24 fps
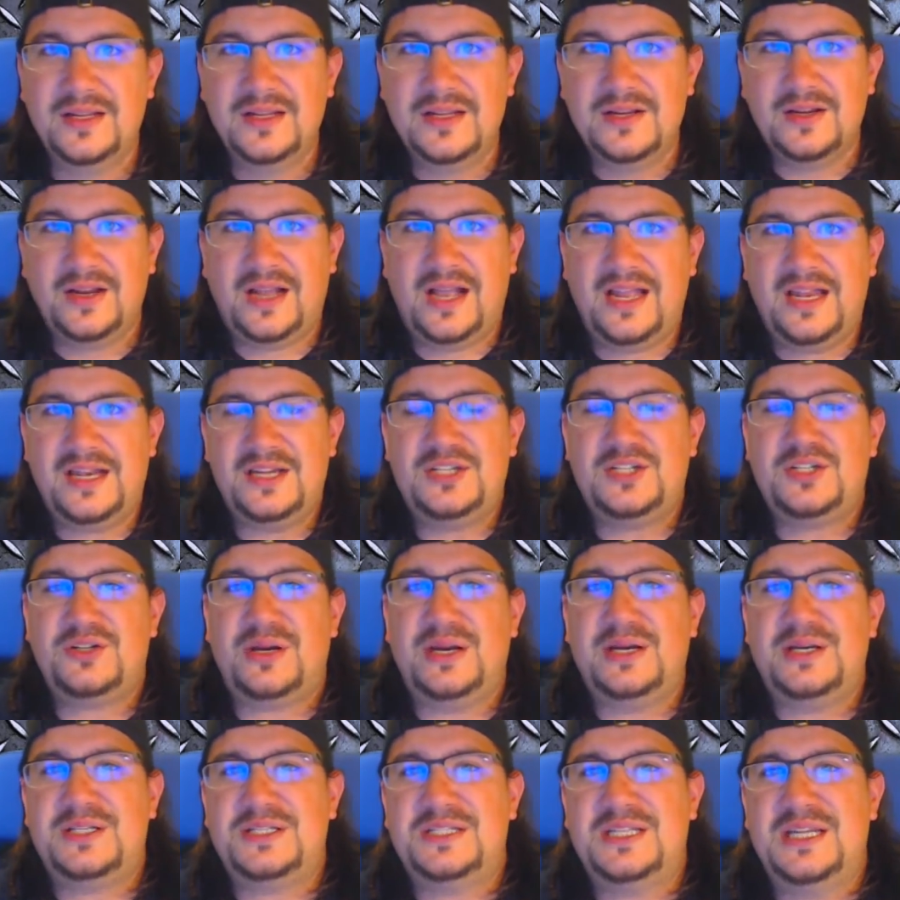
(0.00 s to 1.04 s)
Kind of
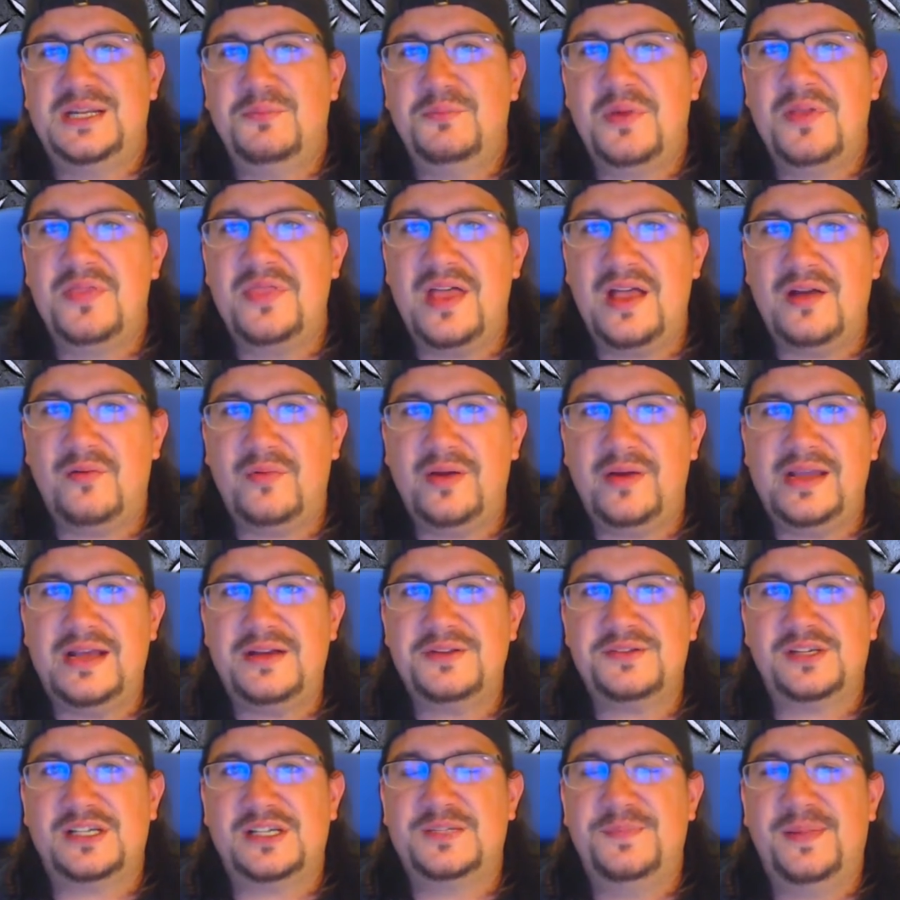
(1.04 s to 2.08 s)
strange to see him win that way. I
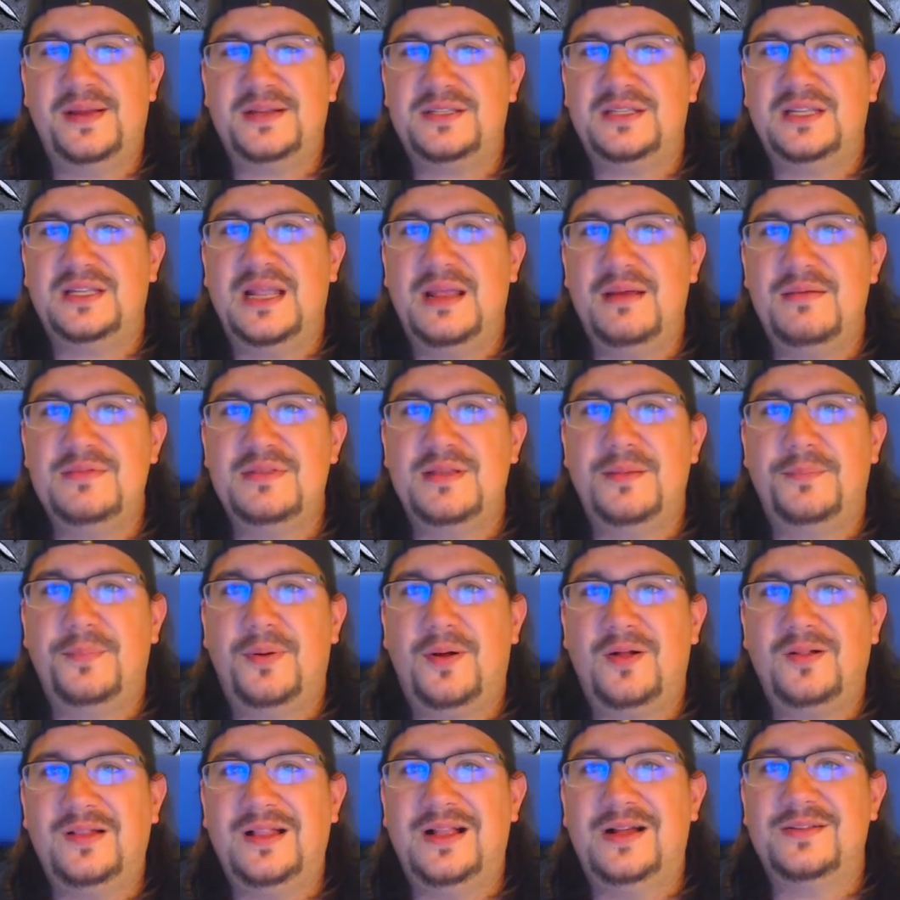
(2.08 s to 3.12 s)
was expecting him to
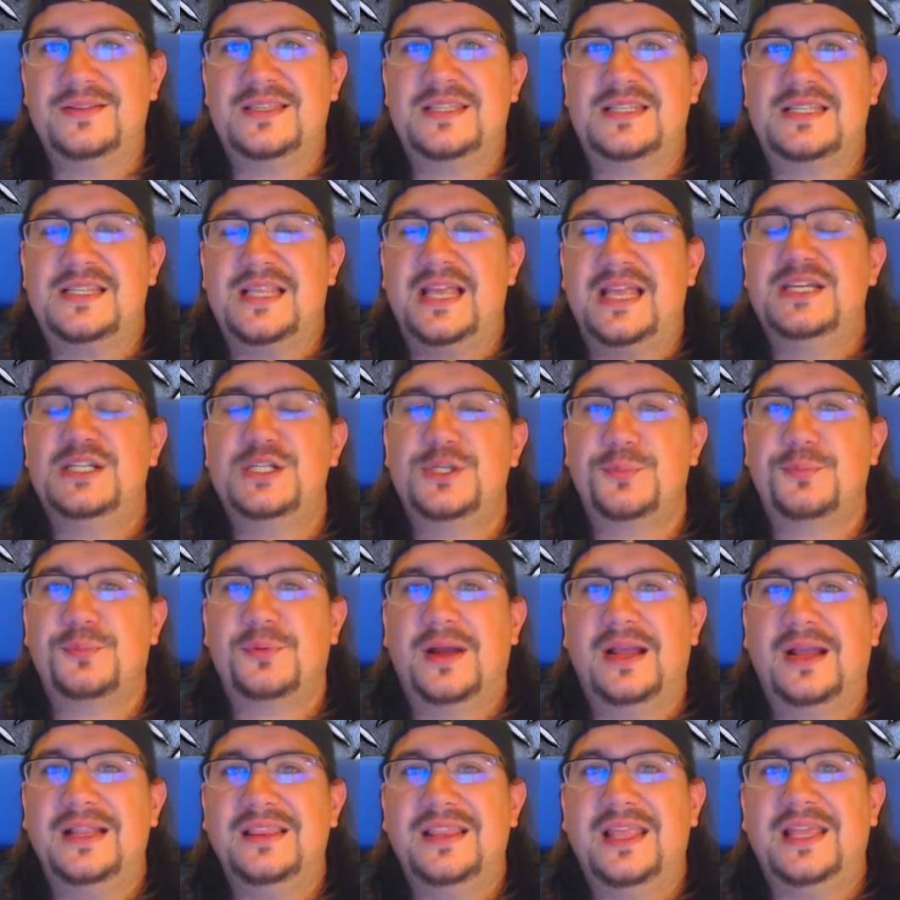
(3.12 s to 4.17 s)
pull out sliced
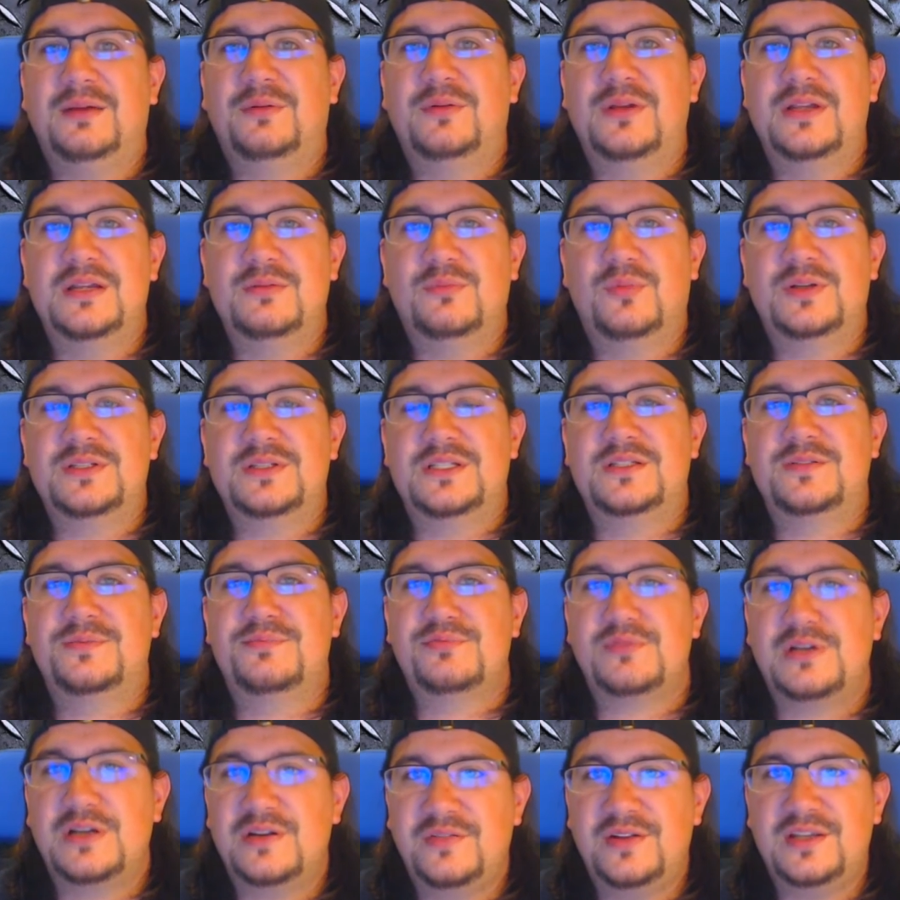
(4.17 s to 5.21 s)
bread like it was his
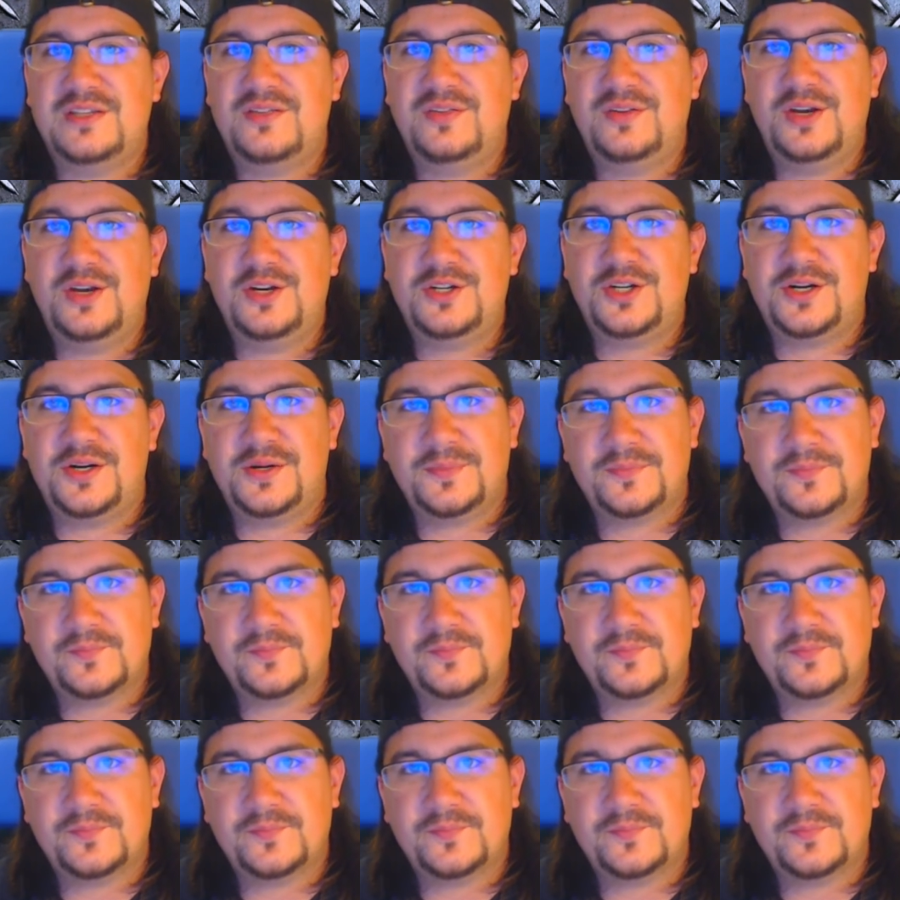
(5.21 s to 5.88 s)
previous finisher.